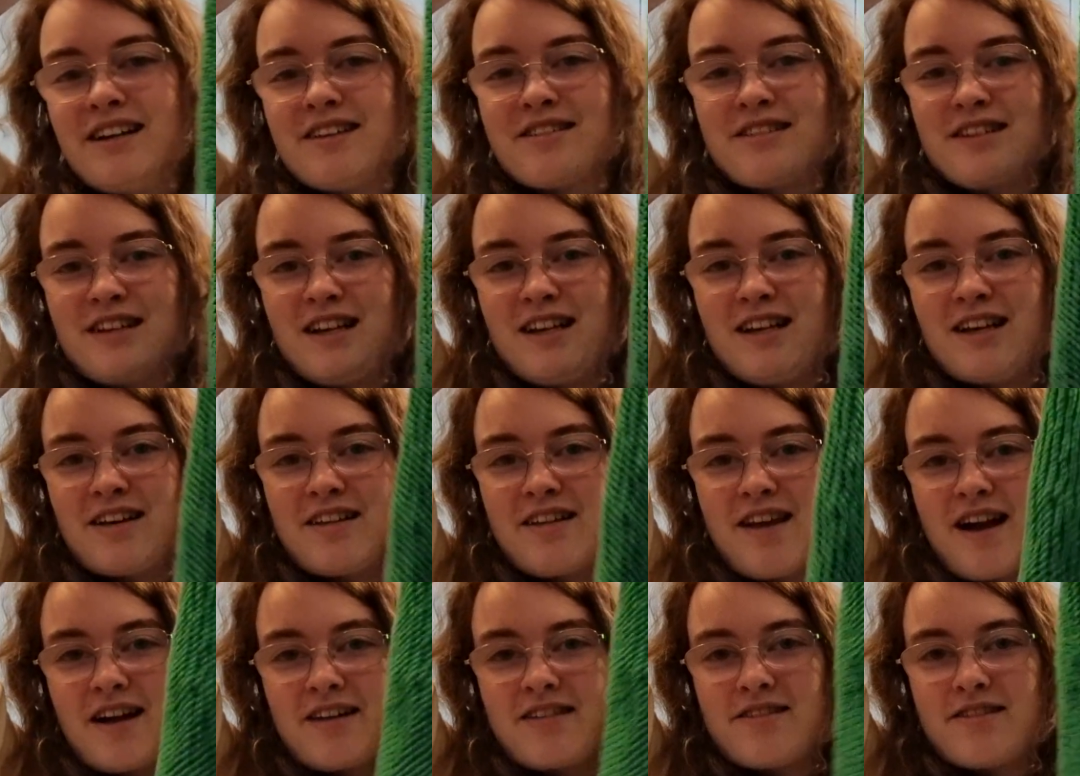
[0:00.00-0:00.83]
the
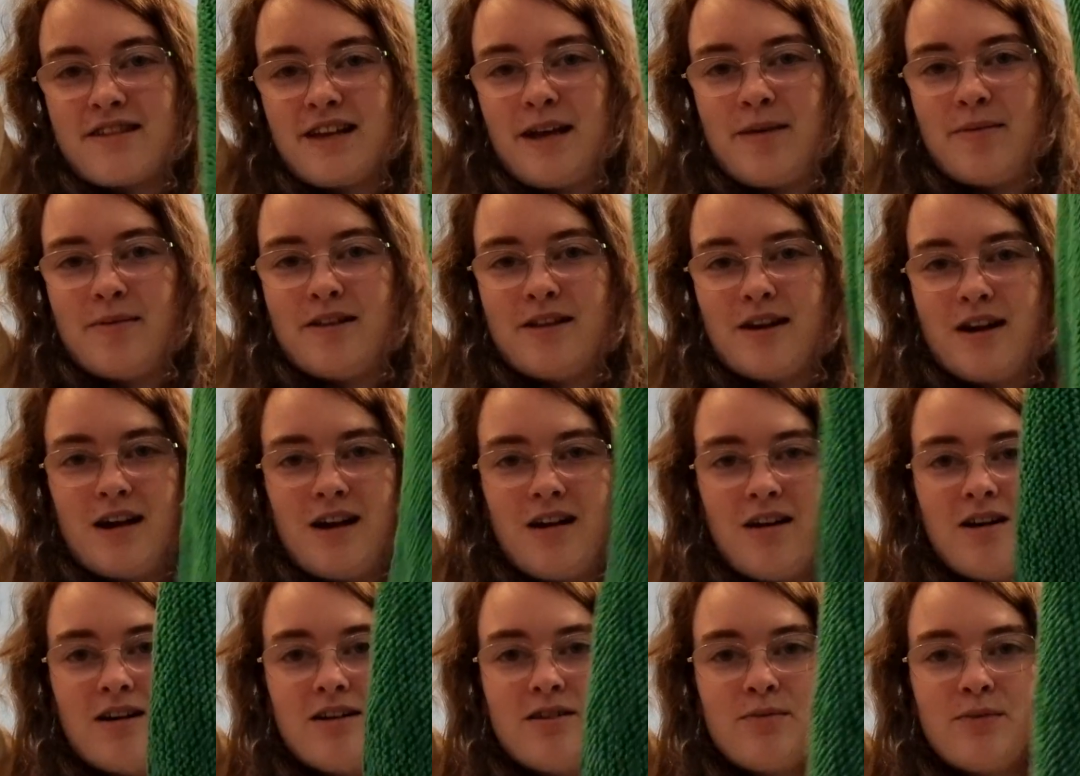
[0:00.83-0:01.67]
exact same dye
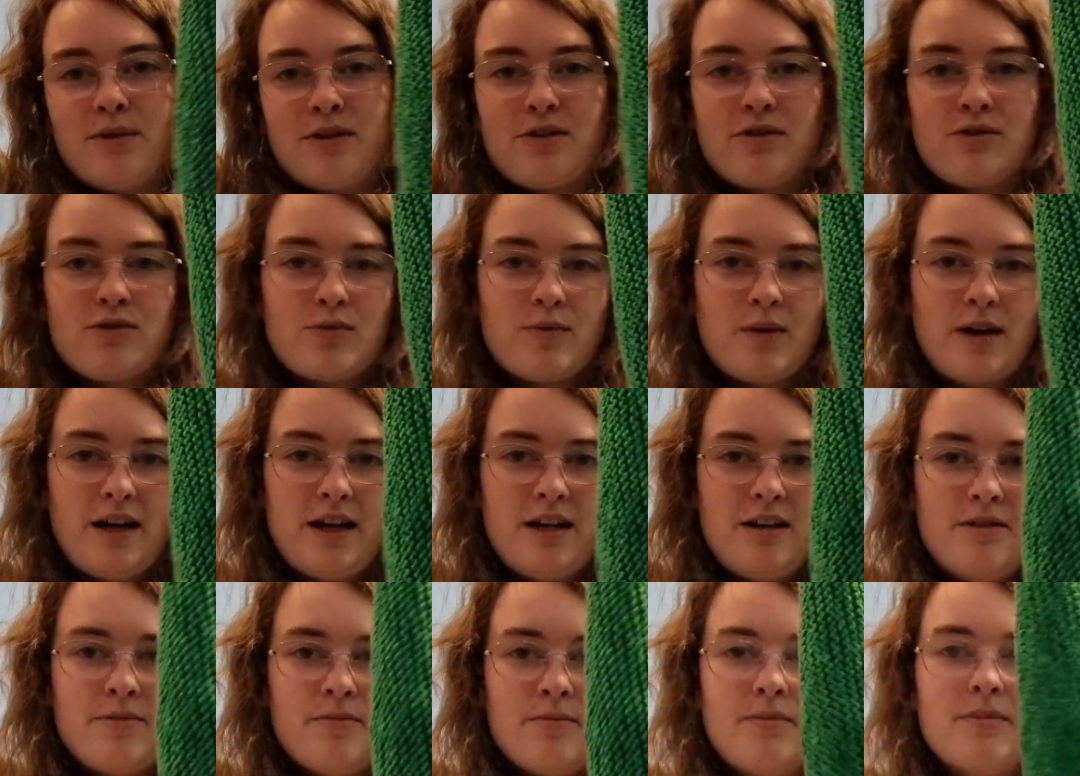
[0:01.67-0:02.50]
lot, which is
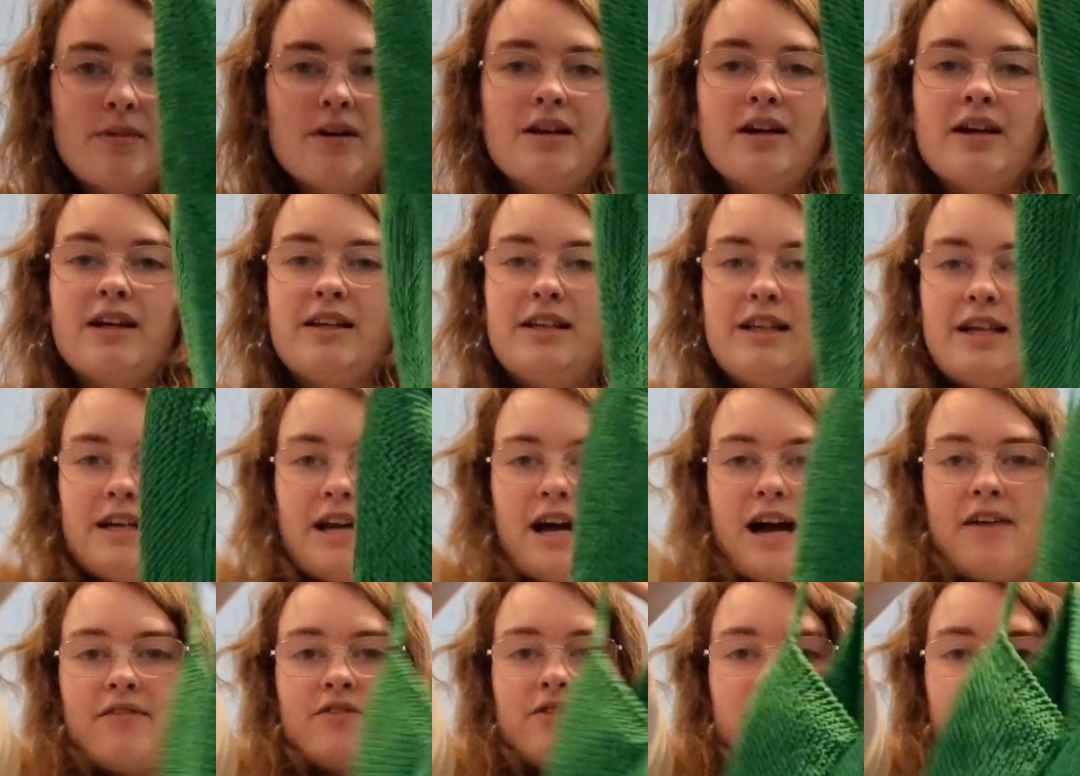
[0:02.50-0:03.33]
great, but I did
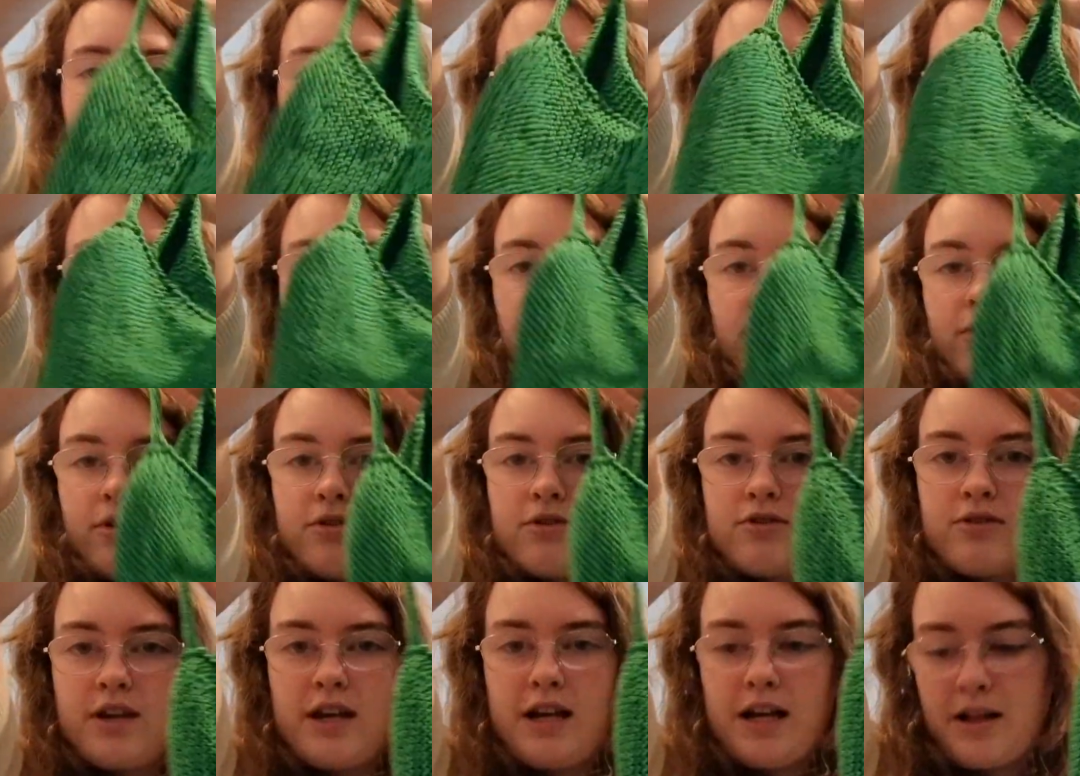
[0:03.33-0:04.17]
have to buy a 3rd
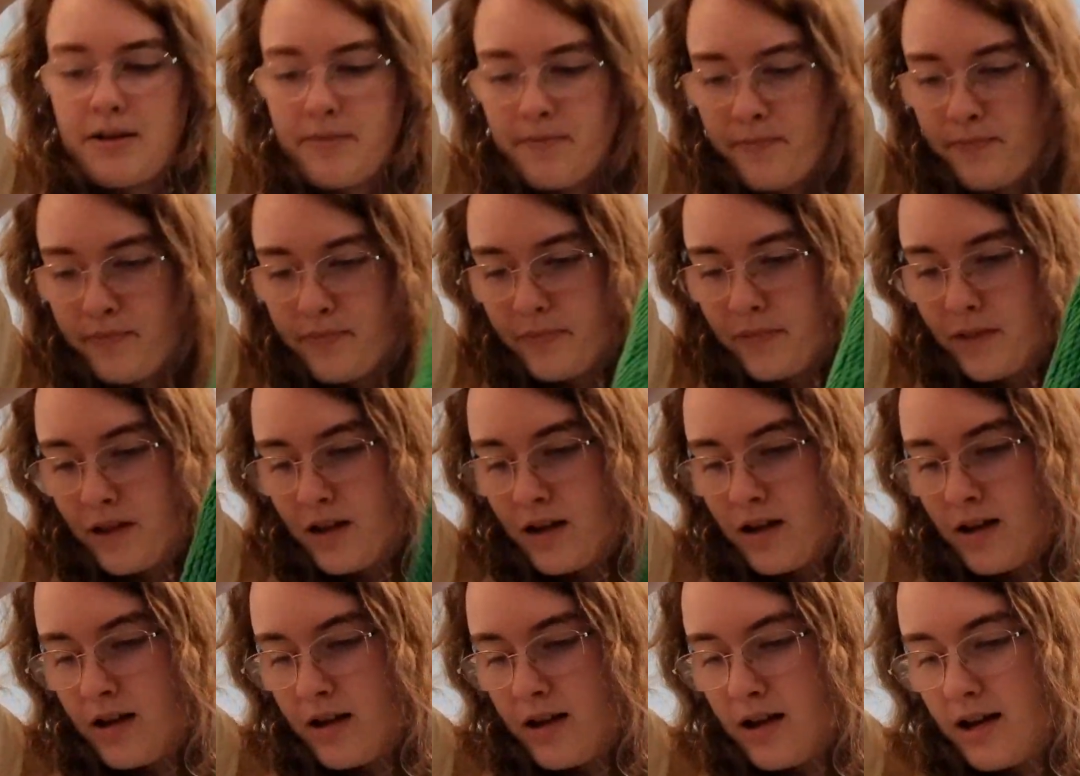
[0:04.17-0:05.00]
skein.
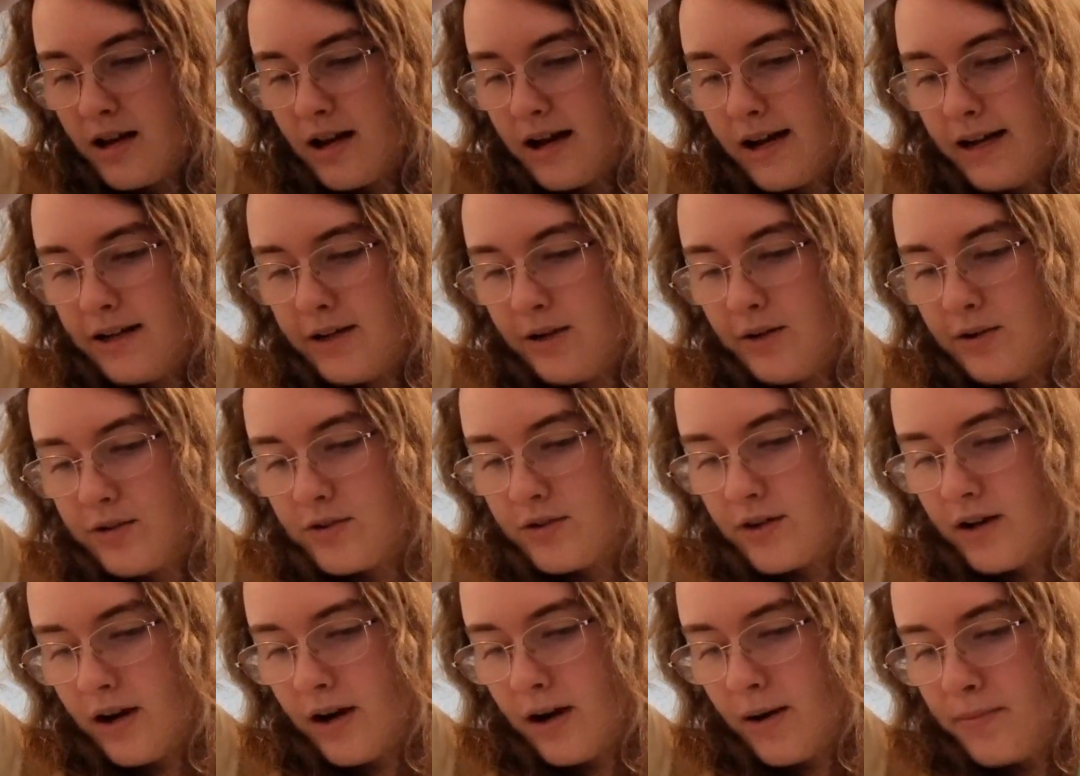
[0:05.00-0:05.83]
I
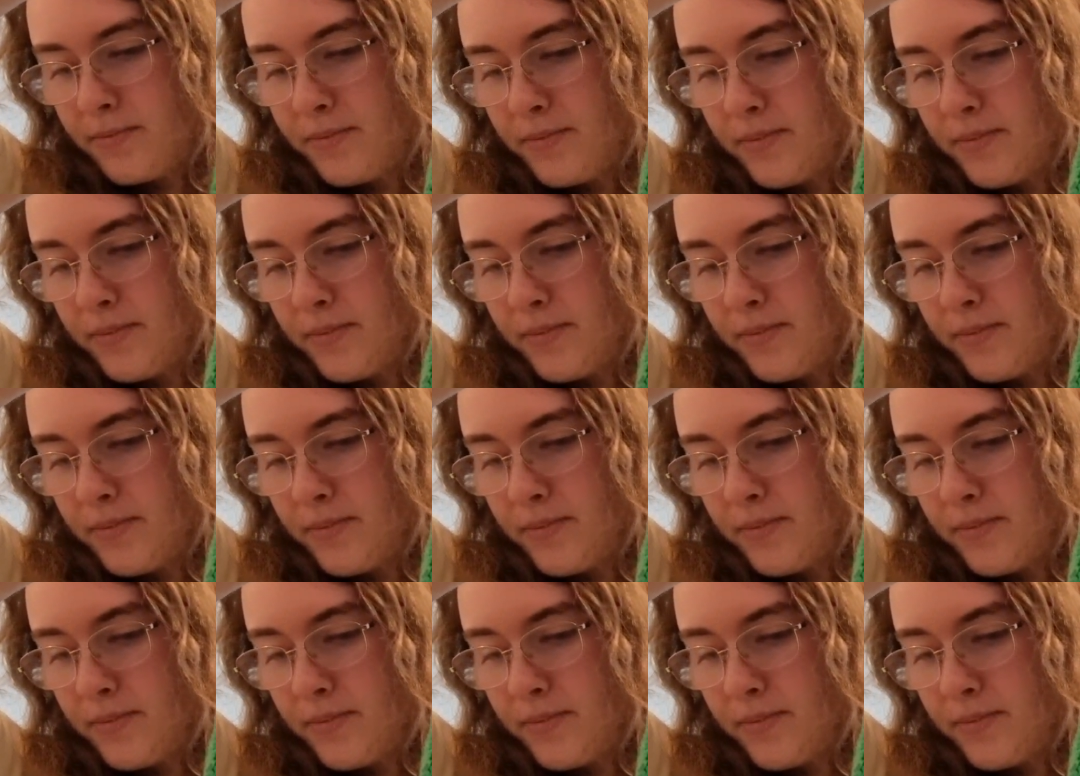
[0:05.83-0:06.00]
used up